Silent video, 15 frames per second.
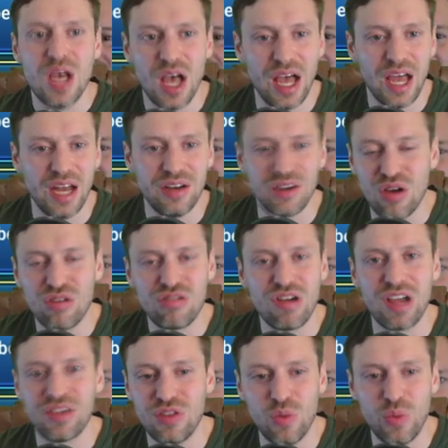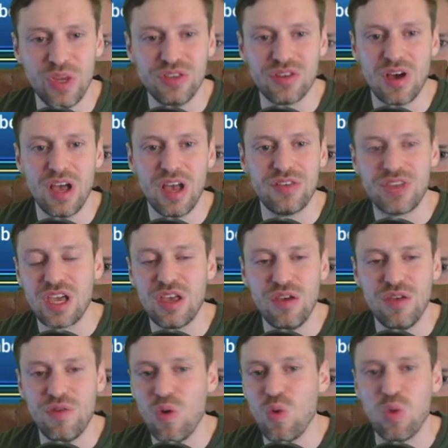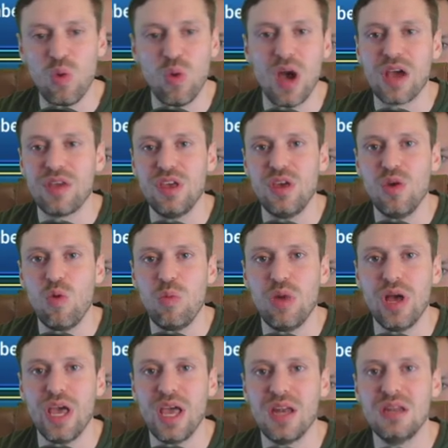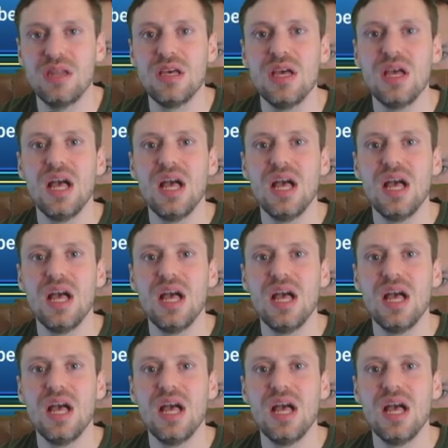And congrats on the wins, guys. Thank you for all the work that you all put in.